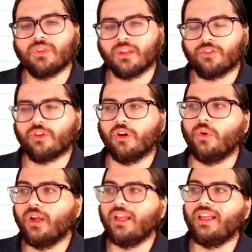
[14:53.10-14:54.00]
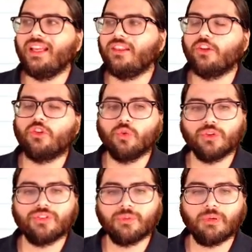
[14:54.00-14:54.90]
So in the dual
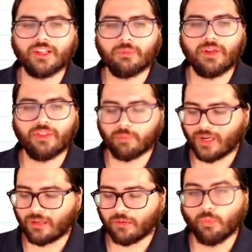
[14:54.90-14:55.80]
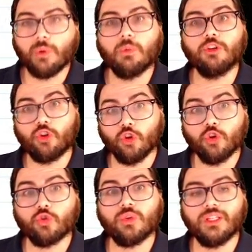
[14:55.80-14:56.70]
simplex method problem, we will
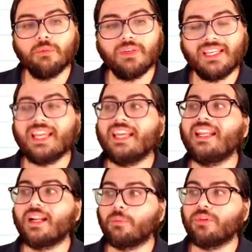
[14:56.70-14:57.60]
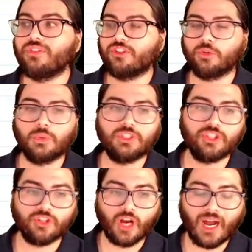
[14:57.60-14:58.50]
usually begin at a position which is
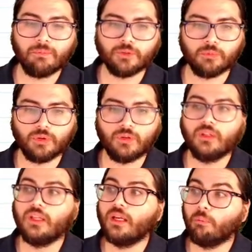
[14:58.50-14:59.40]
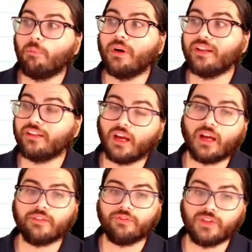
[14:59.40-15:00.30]
optimal, but
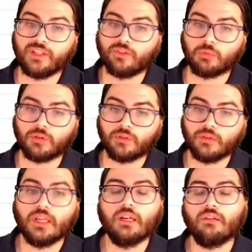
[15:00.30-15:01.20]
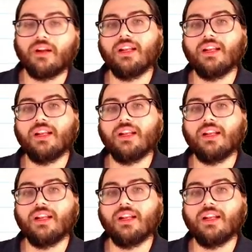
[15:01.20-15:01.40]
not feasible, right?